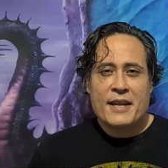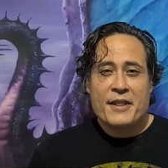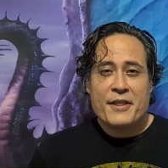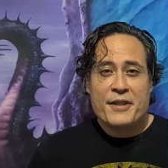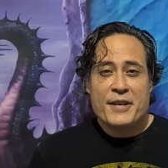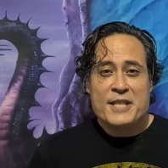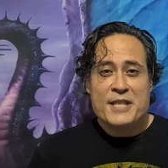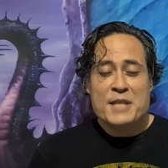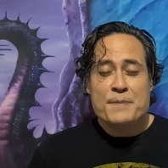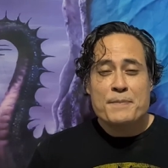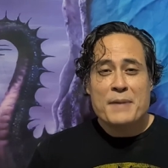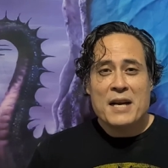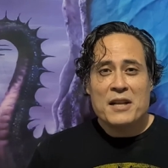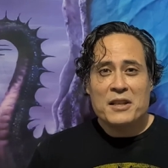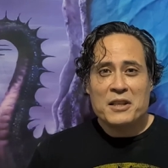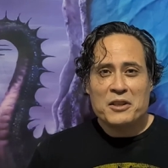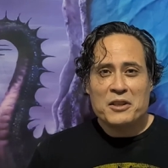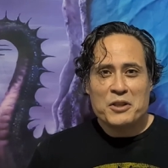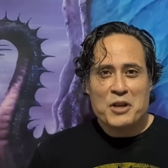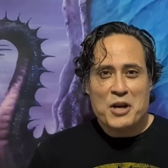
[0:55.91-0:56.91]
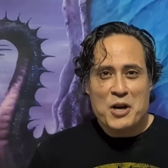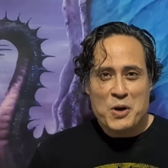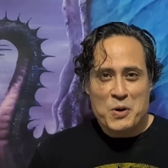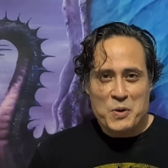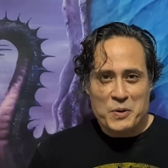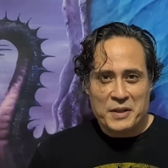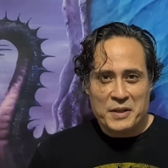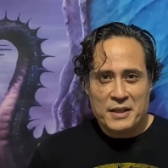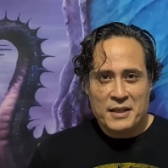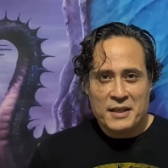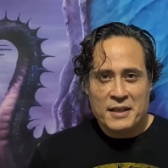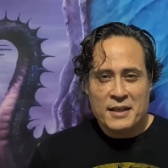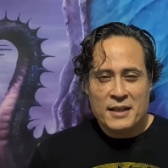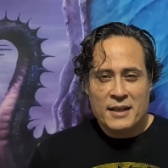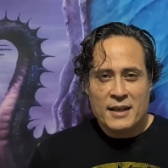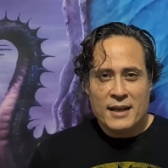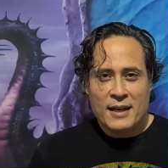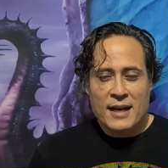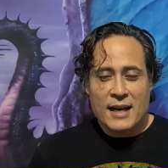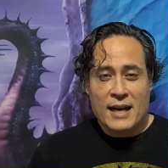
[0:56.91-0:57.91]
This spell alone
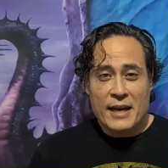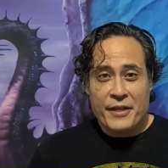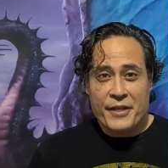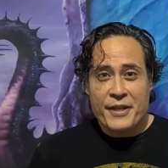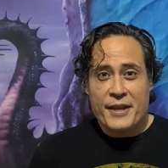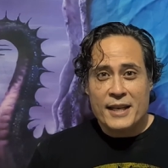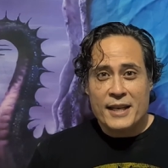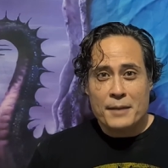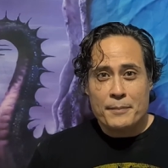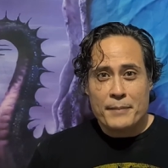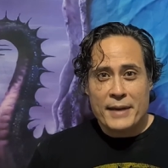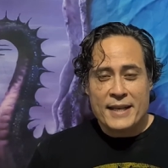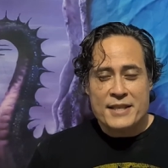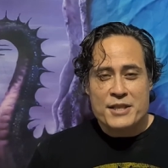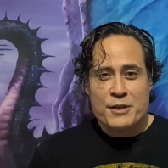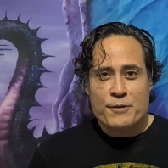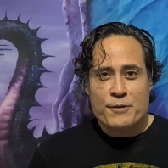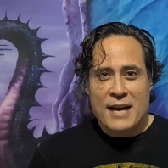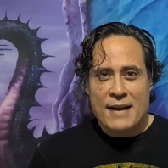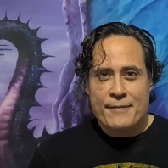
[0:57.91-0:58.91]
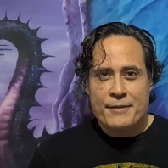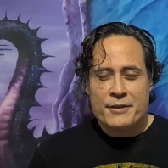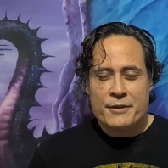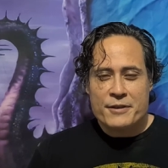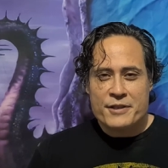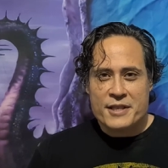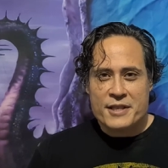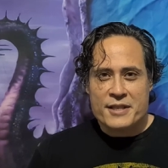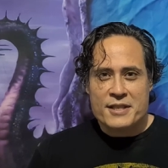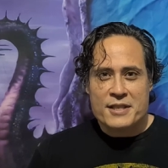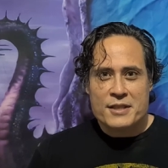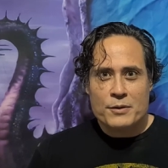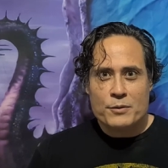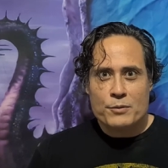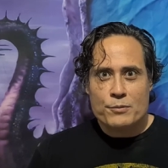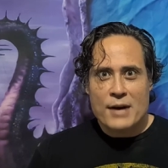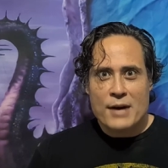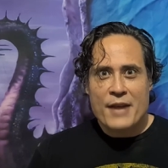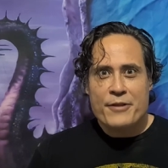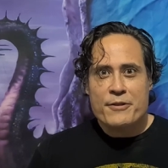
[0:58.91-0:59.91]
I think makes Graviturgists
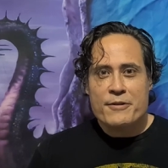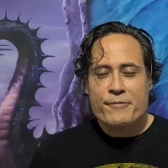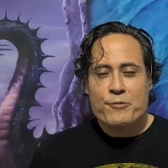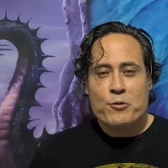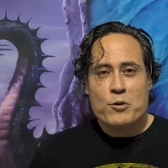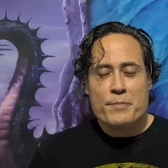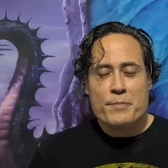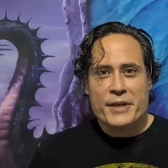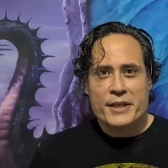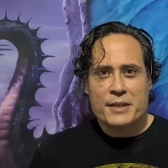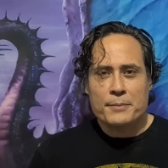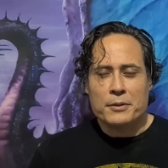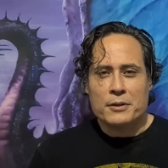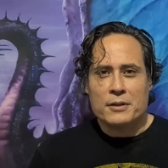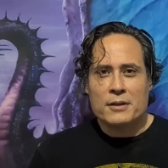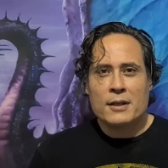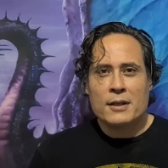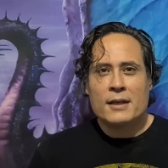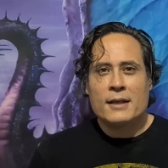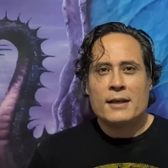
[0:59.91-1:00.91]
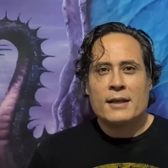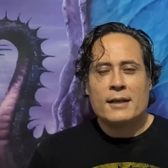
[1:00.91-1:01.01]
rather formidable.